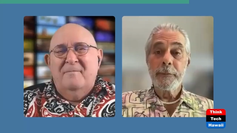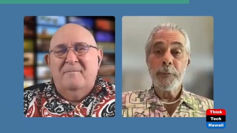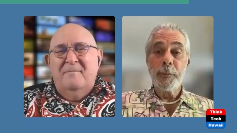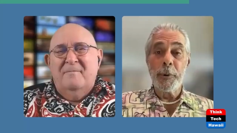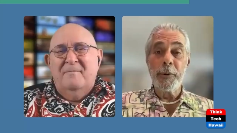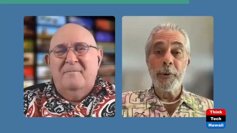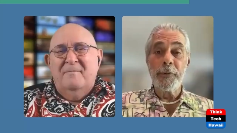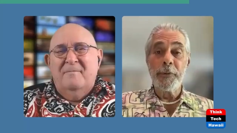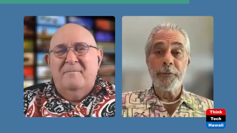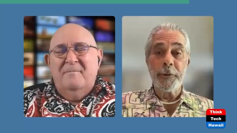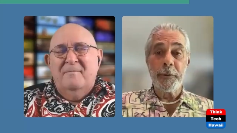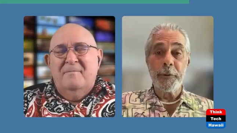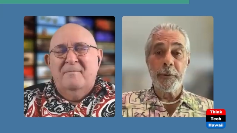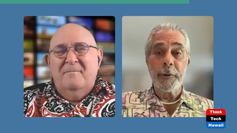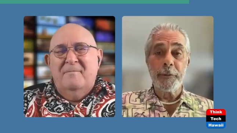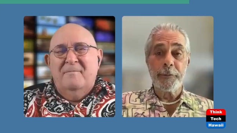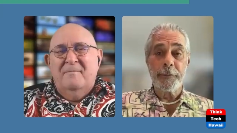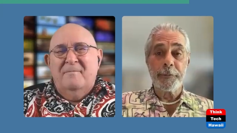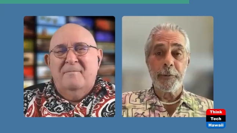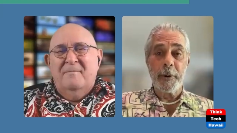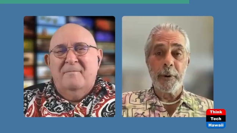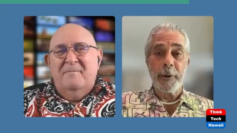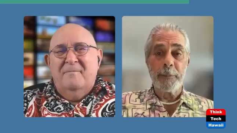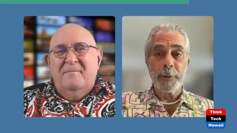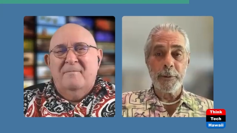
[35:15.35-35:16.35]
Speaker 1: we're in
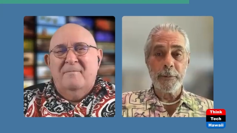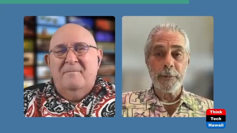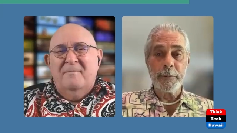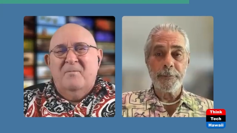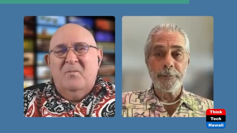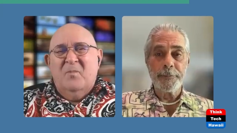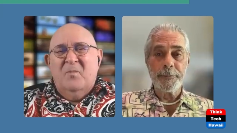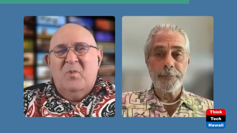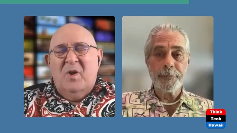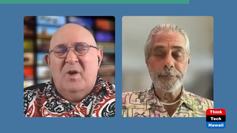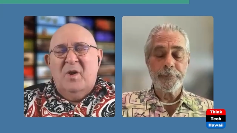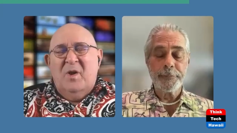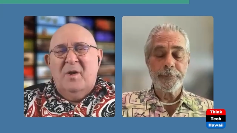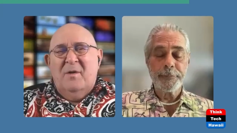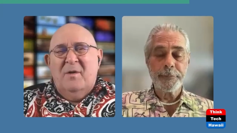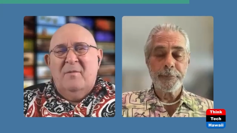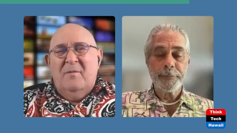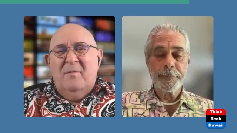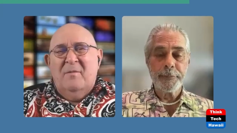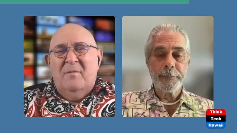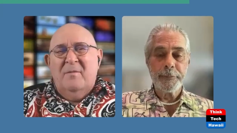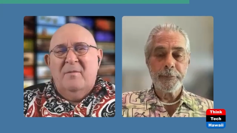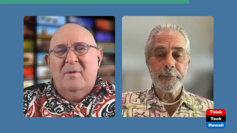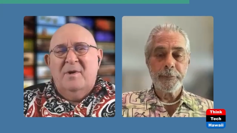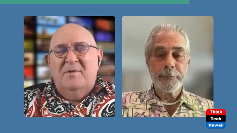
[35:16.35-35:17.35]
serious trouble.
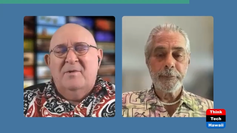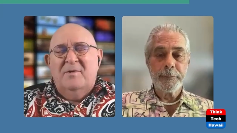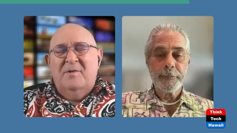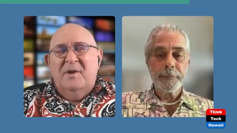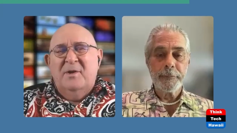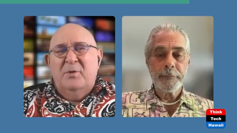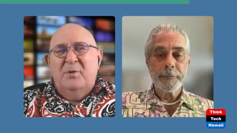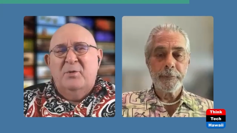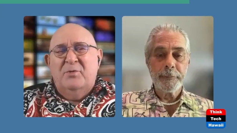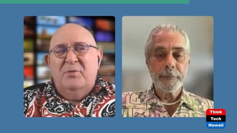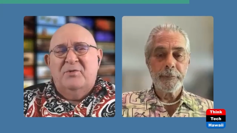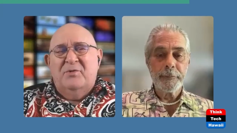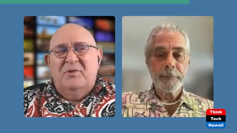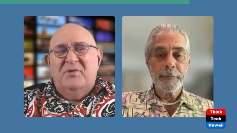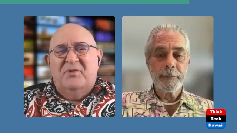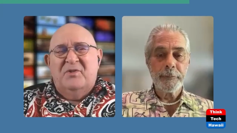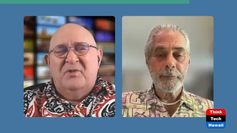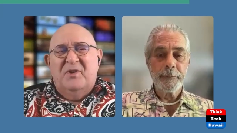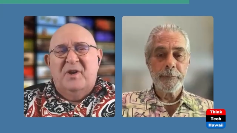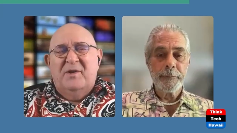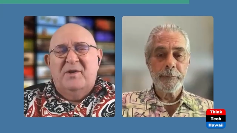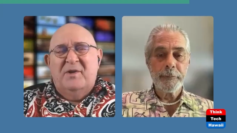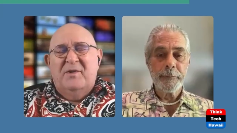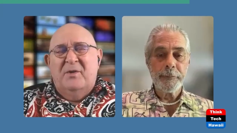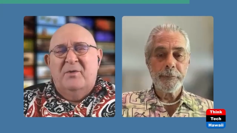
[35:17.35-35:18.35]
Speaker 2: Yeah. What did they used
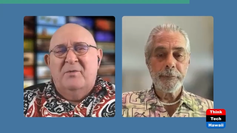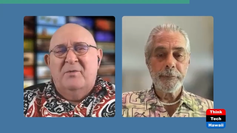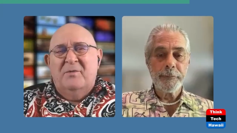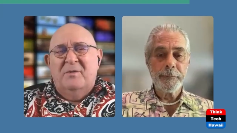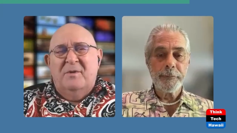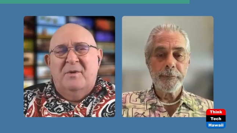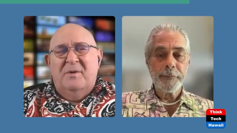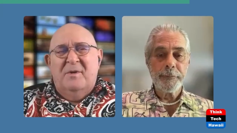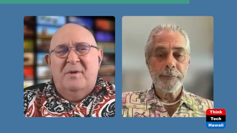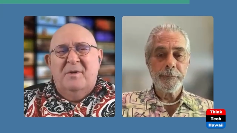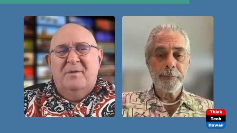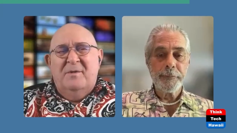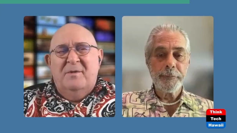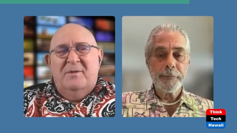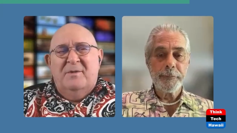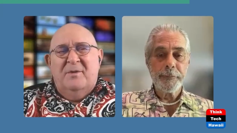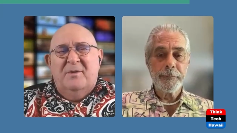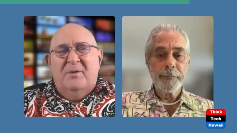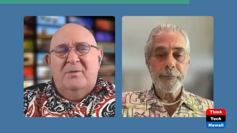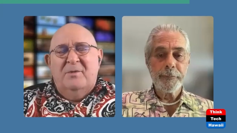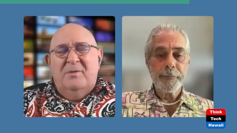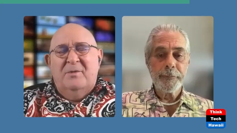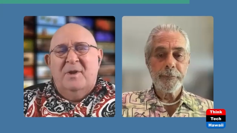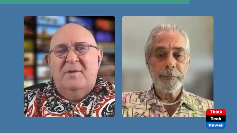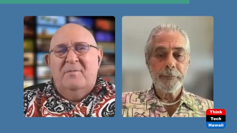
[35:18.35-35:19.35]
to say? Don't
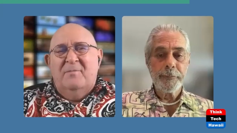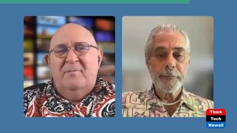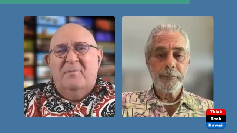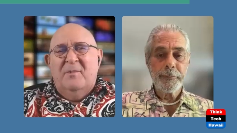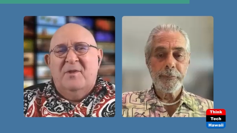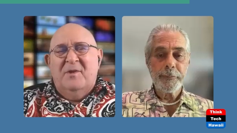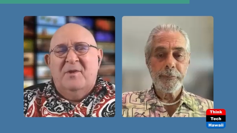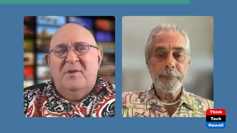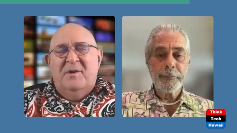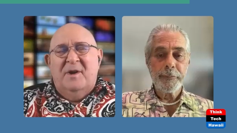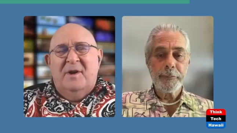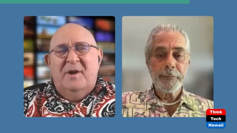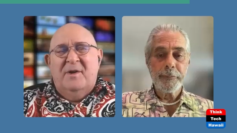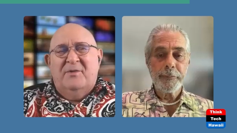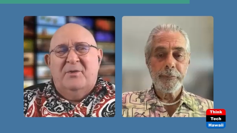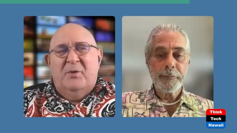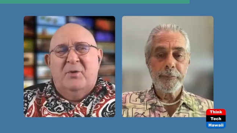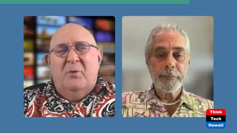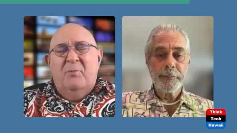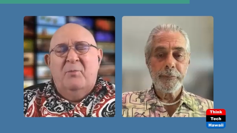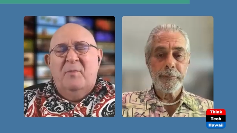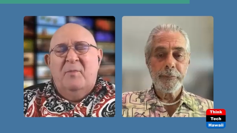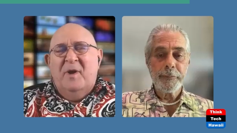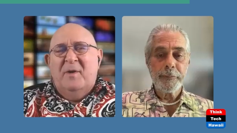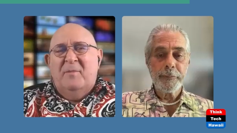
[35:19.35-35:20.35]
don't let Mother
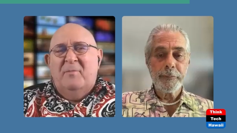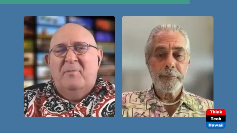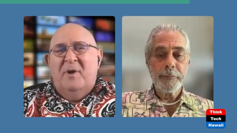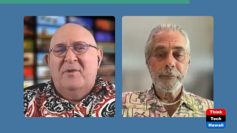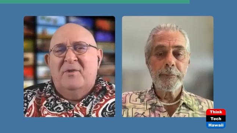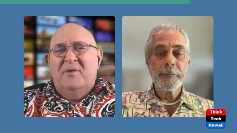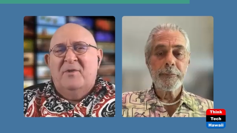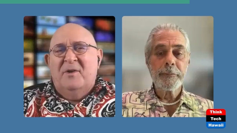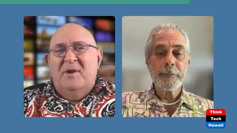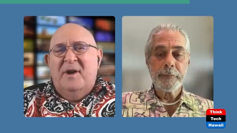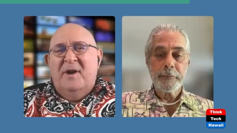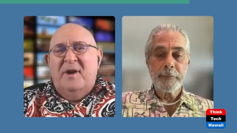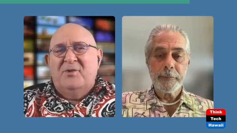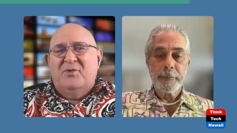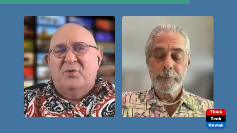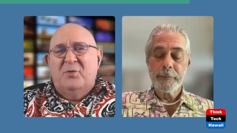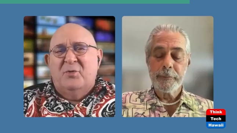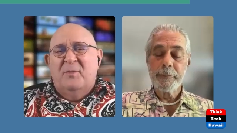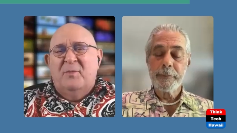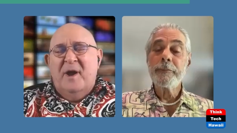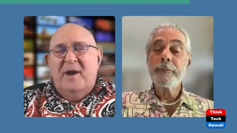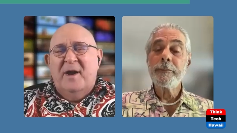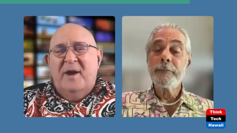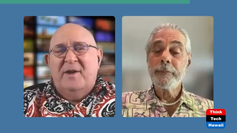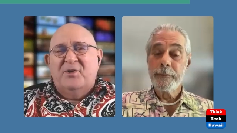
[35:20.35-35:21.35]
Nature don't make Mother
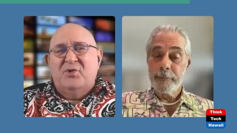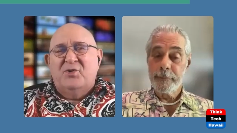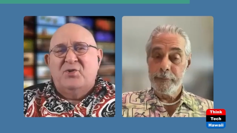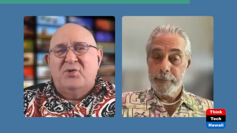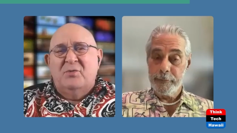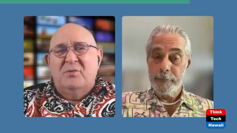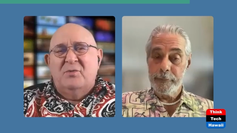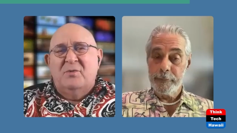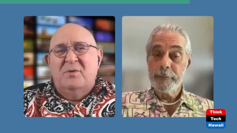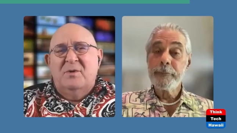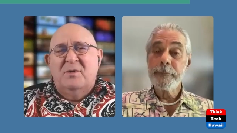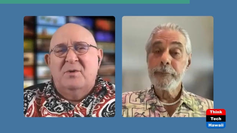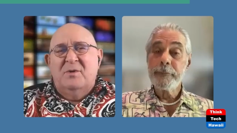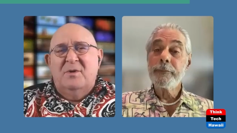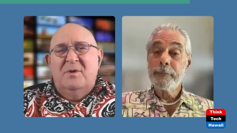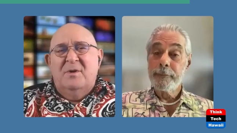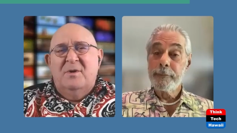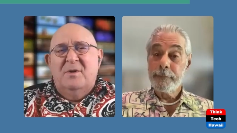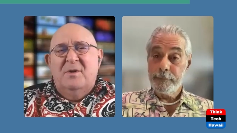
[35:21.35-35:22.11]
Nature manage you.